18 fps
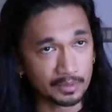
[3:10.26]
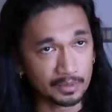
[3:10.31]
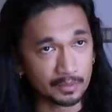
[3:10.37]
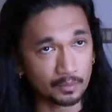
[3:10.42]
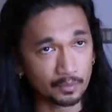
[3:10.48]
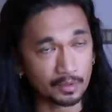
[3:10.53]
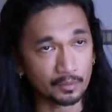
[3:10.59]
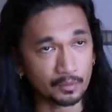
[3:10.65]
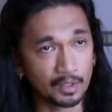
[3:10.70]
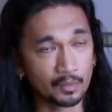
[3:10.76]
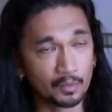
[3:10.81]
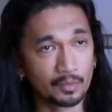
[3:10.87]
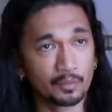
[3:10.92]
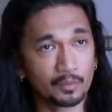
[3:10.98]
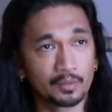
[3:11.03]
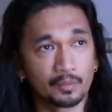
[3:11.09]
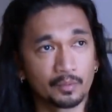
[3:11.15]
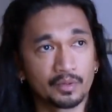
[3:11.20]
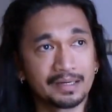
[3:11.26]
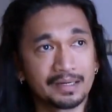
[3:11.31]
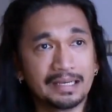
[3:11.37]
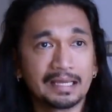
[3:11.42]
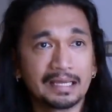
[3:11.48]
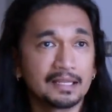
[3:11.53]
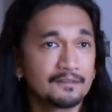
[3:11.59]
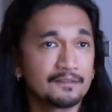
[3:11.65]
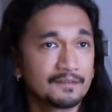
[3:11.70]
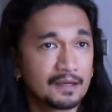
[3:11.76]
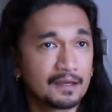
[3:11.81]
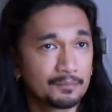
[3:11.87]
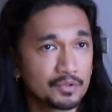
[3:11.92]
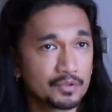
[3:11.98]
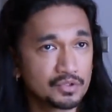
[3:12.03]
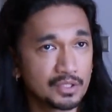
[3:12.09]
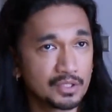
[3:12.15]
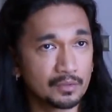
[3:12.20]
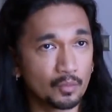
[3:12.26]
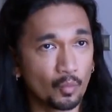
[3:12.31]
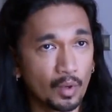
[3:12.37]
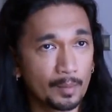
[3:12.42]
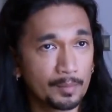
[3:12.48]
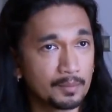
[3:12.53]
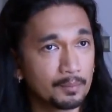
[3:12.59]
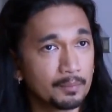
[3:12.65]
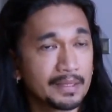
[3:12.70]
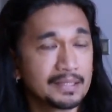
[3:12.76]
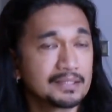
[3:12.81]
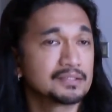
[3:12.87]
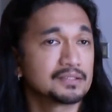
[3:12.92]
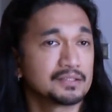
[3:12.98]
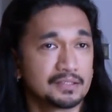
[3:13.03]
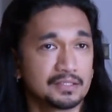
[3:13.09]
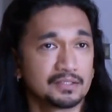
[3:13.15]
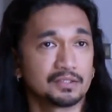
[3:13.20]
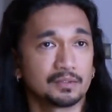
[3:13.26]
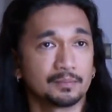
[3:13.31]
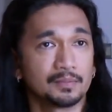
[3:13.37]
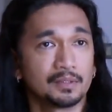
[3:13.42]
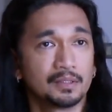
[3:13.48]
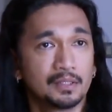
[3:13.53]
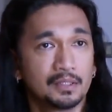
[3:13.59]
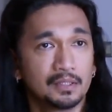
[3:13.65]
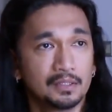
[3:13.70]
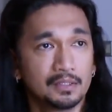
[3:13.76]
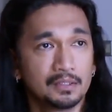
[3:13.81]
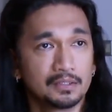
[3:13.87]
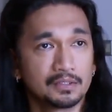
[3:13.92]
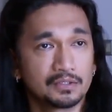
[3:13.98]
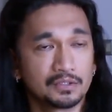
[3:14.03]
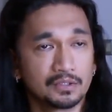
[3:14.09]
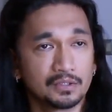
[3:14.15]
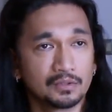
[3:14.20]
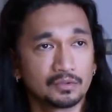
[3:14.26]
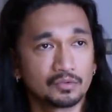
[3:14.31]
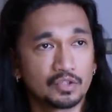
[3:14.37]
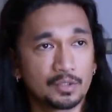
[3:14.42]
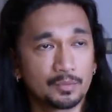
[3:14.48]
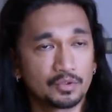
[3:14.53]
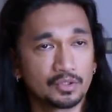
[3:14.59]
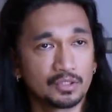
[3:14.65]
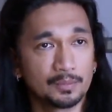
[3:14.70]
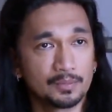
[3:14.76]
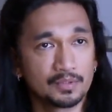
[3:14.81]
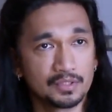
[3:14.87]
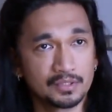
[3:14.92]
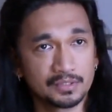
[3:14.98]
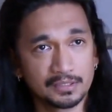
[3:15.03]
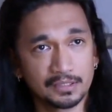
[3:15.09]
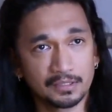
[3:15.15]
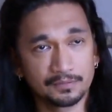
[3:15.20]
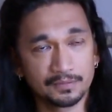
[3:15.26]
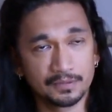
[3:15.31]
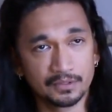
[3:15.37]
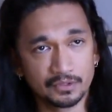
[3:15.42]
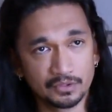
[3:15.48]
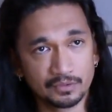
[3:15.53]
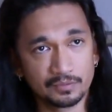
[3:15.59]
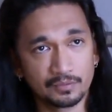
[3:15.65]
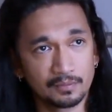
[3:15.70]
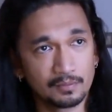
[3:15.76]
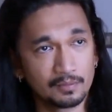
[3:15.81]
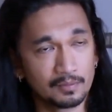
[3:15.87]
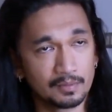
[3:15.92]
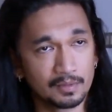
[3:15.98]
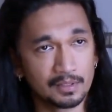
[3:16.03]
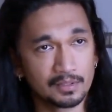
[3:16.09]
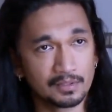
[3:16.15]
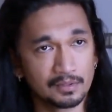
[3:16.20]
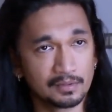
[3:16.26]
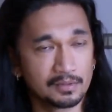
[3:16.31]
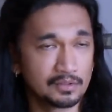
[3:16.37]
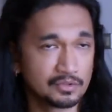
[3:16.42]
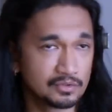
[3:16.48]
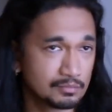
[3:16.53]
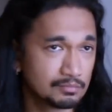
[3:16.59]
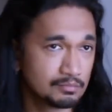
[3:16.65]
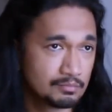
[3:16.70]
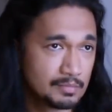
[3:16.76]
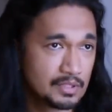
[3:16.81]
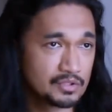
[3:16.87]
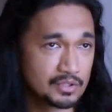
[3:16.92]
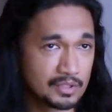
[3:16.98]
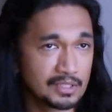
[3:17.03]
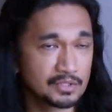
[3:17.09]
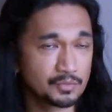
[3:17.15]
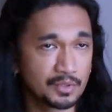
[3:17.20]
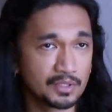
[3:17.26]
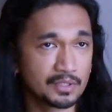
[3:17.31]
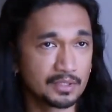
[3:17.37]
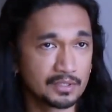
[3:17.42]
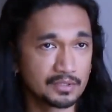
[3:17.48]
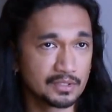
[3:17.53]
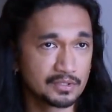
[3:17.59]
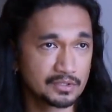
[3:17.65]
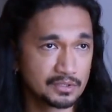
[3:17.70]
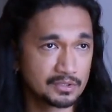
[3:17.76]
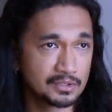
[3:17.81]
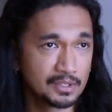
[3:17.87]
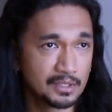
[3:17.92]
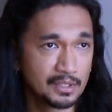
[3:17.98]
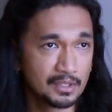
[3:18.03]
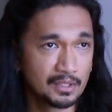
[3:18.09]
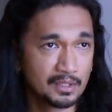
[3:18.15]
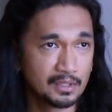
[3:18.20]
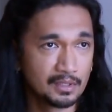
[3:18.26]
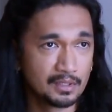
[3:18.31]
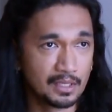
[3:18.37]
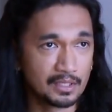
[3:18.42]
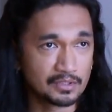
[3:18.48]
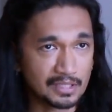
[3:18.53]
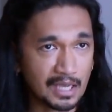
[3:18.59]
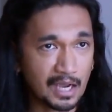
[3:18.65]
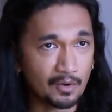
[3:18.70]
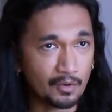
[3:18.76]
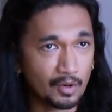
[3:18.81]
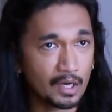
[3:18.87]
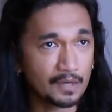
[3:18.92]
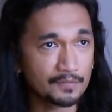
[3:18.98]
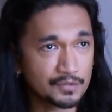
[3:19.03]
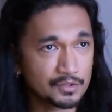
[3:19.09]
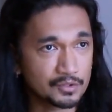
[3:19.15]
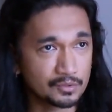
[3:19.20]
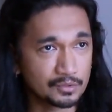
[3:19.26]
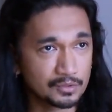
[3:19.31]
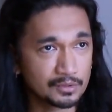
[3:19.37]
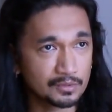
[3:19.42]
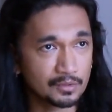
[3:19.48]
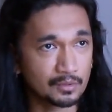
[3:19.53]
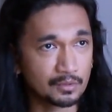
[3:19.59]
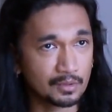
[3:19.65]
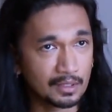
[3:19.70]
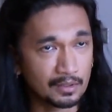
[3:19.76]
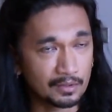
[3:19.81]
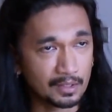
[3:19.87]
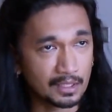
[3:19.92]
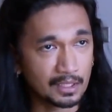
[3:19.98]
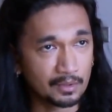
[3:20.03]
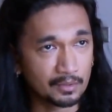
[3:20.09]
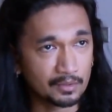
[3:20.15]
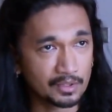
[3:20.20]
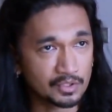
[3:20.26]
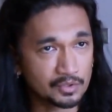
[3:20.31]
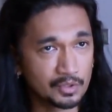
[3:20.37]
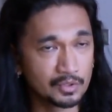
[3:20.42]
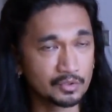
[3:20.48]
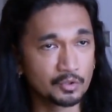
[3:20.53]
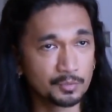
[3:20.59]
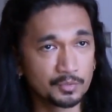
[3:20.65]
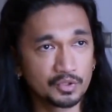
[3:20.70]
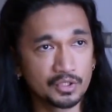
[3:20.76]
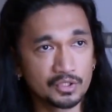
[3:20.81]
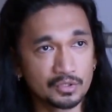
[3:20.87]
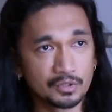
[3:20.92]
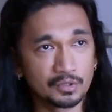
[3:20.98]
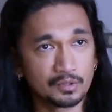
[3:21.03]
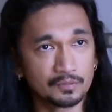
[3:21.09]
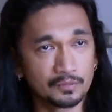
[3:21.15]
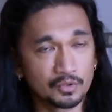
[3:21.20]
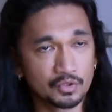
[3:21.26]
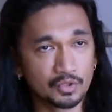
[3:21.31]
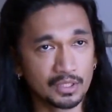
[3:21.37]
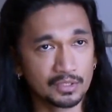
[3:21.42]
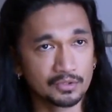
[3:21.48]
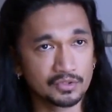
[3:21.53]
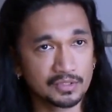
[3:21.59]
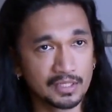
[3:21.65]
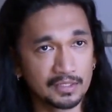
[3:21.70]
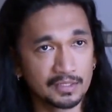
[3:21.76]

really work on. We're 95% weapon-based system. So Tribo Talim in itself is, basically that's what it is. It's our offshoot, or our interpretation of Ocho Kantos